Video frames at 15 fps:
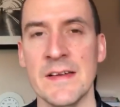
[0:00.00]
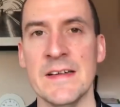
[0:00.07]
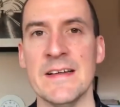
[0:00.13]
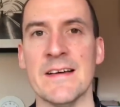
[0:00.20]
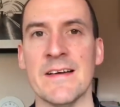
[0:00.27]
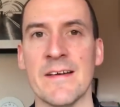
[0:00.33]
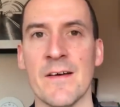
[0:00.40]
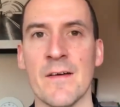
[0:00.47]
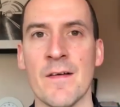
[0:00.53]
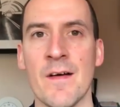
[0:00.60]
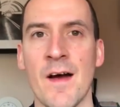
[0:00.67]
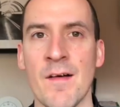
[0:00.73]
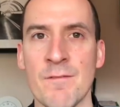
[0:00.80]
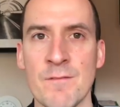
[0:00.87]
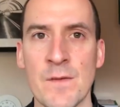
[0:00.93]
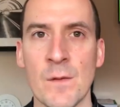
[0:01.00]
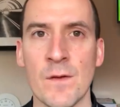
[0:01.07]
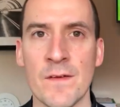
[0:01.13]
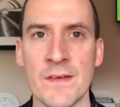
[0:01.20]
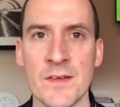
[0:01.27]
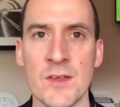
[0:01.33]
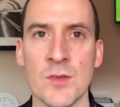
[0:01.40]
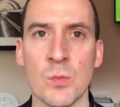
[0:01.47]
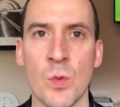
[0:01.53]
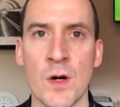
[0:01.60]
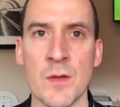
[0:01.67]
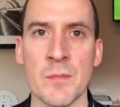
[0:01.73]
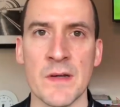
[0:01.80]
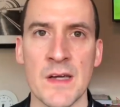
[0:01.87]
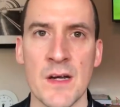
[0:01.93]
And I feel like this is why
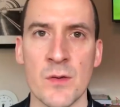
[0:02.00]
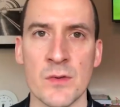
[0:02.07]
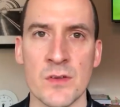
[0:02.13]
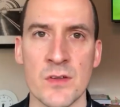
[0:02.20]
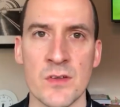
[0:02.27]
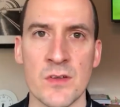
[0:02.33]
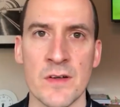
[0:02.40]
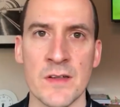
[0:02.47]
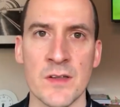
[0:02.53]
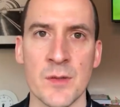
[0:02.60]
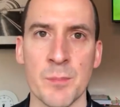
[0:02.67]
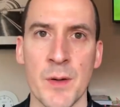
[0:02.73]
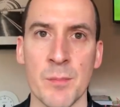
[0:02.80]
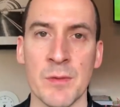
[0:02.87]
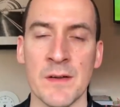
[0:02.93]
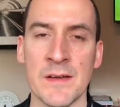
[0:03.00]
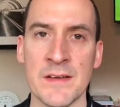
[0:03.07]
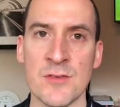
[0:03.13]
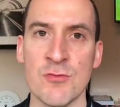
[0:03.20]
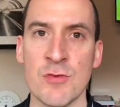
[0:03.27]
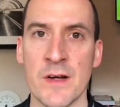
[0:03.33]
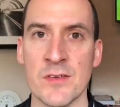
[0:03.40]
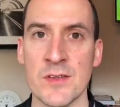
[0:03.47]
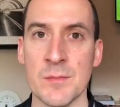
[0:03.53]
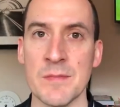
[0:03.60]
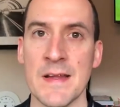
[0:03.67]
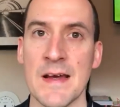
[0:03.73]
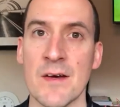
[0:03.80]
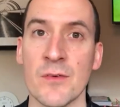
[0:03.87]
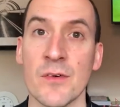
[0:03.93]
Mikel has decided to publicly dress him
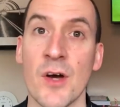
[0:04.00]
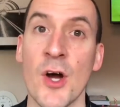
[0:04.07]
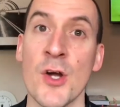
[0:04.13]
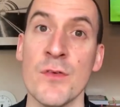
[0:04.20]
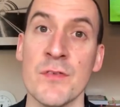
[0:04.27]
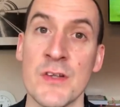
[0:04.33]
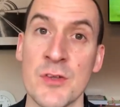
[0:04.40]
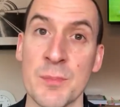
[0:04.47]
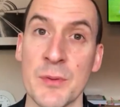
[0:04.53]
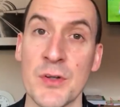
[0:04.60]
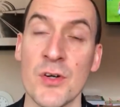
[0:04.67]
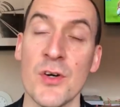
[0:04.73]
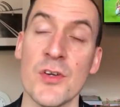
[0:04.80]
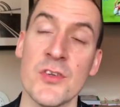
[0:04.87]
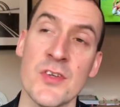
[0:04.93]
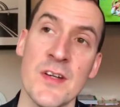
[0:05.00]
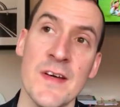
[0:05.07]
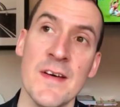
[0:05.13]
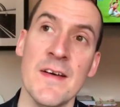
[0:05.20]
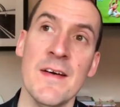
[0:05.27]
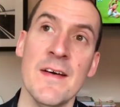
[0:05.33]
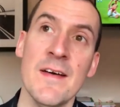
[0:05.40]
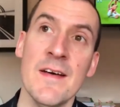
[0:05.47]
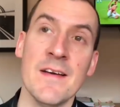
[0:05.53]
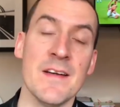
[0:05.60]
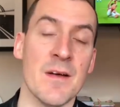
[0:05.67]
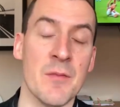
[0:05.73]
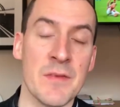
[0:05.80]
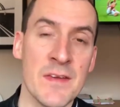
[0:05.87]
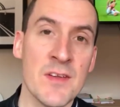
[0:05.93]
down over this, because
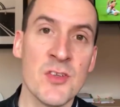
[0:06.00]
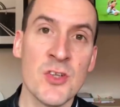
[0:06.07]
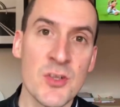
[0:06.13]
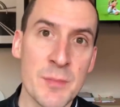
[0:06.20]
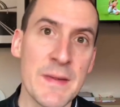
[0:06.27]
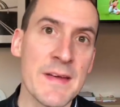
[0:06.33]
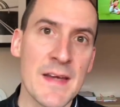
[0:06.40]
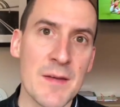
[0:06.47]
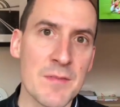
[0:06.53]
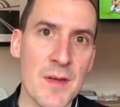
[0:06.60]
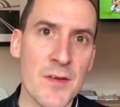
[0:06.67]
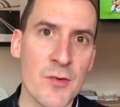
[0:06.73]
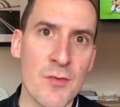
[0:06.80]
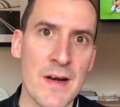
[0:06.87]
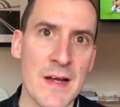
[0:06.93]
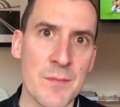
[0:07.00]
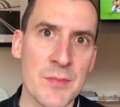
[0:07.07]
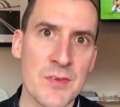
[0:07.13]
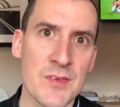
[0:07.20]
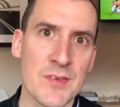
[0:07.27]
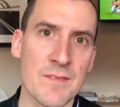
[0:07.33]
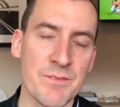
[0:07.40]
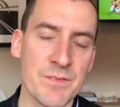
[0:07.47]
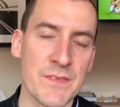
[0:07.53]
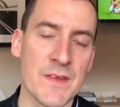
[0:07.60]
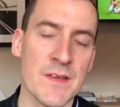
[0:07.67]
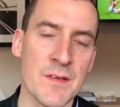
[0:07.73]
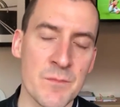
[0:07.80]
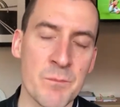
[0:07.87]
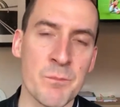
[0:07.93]
this could have been kept under wraps
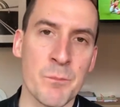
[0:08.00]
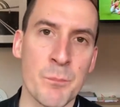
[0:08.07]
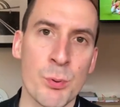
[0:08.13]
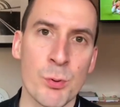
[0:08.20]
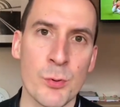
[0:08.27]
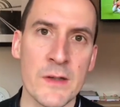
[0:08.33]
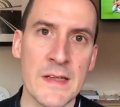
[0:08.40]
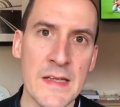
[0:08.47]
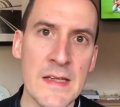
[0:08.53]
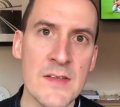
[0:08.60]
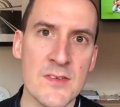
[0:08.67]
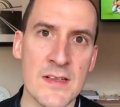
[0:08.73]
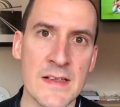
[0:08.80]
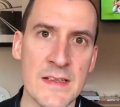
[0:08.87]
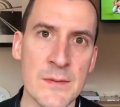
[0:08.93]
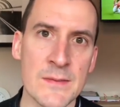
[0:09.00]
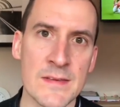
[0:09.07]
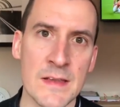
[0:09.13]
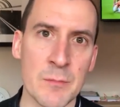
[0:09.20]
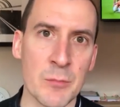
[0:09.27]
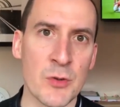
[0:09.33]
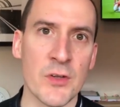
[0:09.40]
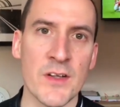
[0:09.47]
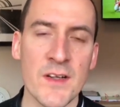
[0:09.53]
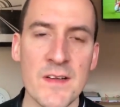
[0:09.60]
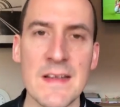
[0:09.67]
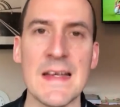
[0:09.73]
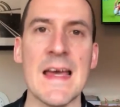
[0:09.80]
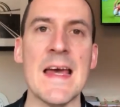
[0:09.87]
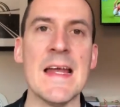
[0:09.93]
pretty easily, you'd think, because I don't
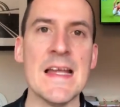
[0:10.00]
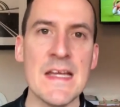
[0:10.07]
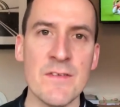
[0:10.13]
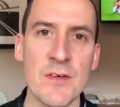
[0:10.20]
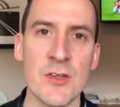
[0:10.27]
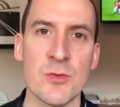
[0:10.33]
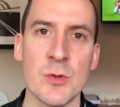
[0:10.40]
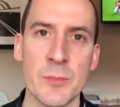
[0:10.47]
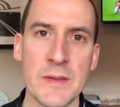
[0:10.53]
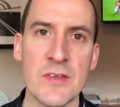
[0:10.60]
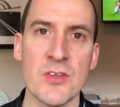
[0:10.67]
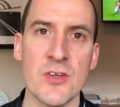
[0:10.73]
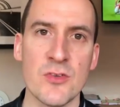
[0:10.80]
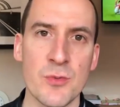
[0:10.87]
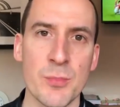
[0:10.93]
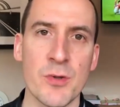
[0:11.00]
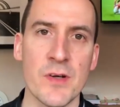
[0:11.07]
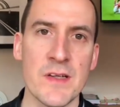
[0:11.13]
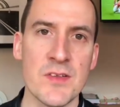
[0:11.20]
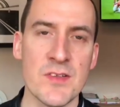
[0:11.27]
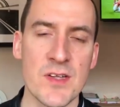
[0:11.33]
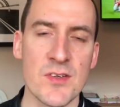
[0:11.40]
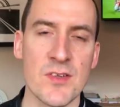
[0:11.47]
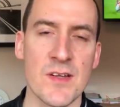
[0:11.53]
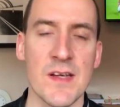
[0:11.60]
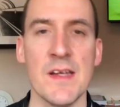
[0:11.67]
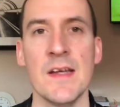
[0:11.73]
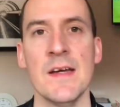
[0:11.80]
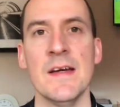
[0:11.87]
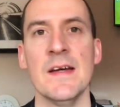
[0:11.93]
think any of us would have been so surprised
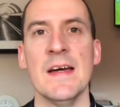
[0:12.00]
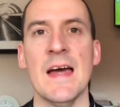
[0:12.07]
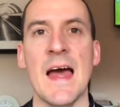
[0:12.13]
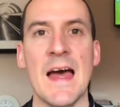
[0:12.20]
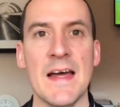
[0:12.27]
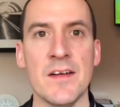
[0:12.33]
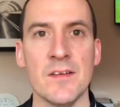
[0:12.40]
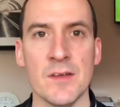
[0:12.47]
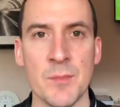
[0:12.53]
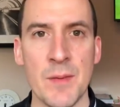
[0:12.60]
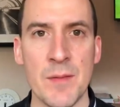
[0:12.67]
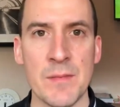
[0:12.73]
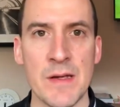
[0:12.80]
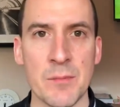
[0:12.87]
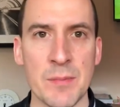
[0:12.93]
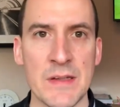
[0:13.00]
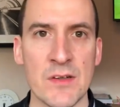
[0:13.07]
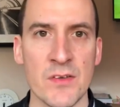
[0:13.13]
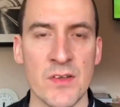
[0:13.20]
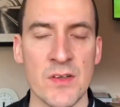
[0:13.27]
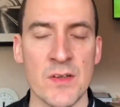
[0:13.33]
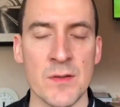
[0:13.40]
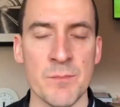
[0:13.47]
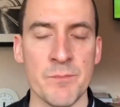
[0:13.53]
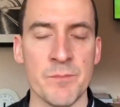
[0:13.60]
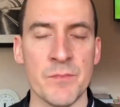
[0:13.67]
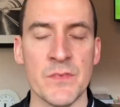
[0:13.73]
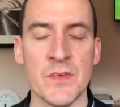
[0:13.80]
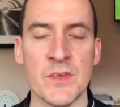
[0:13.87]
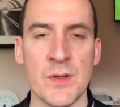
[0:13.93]
yesterday had Aubameyang been on the
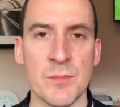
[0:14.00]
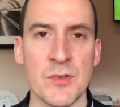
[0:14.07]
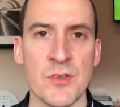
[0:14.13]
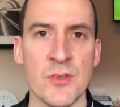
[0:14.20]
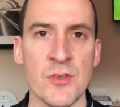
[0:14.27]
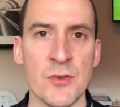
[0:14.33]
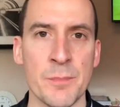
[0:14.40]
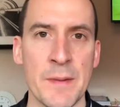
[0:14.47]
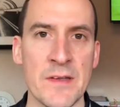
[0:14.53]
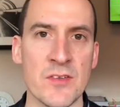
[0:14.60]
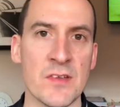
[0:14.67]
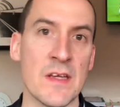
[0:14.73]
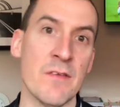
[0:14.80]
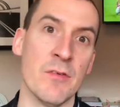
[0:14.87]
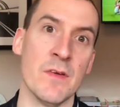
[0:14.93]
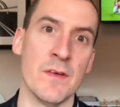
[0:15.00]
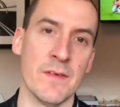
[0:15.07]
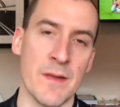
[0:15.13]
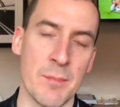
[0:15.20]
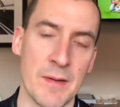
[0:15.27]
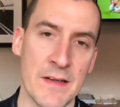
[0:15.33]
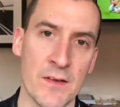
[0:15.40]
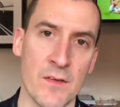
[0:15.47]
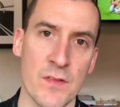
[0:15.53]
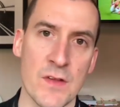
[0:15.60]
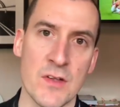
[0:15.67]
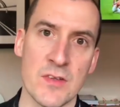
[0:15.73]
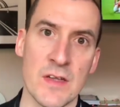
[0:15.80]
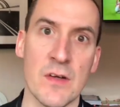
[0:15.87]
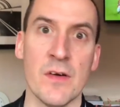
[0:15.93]
substitutes bench, given they played on
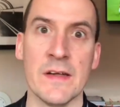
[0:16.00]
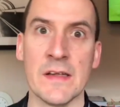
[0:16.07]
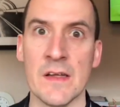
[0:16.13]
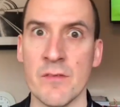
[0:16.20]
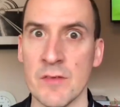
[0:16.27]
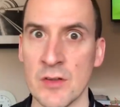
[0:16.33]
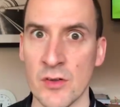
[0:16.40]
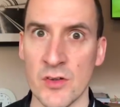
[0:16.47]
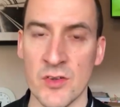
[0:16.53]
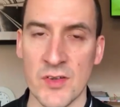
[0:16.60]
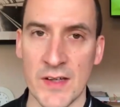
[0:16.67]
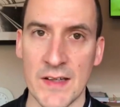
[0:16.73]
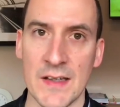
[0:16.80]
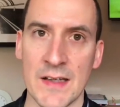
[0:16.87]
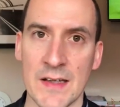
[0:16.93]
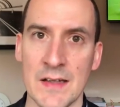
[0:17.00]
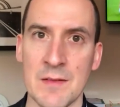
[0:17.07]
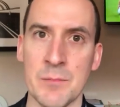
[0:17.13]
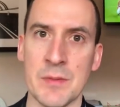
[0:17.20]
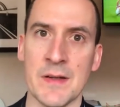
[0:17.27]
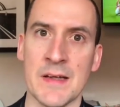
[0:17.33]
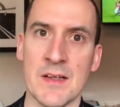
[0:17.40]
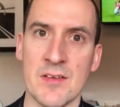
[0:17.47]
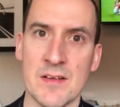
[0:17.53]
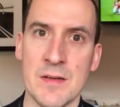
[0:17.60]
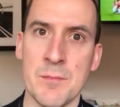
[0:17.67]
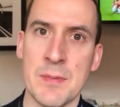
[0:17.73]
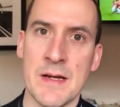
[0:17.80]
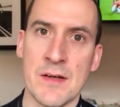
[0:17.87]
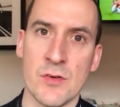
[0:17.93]
Thursday night, given he got the second leg against
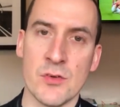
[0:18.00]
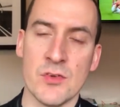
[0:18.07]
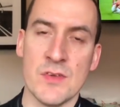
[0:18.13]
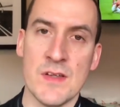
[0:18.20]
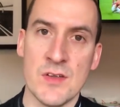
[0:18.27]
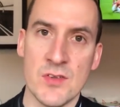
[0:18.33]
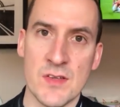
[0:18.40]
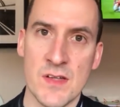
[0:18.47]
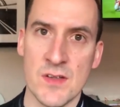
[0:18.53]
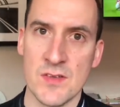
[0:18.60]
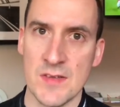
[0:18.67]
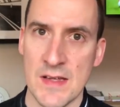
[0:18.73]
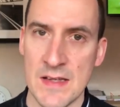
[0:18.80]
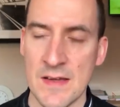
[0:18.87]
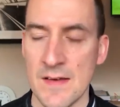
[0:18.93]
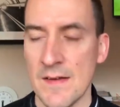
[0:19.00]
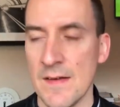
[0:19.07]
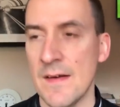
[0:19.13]
Olympiacos this Thursday.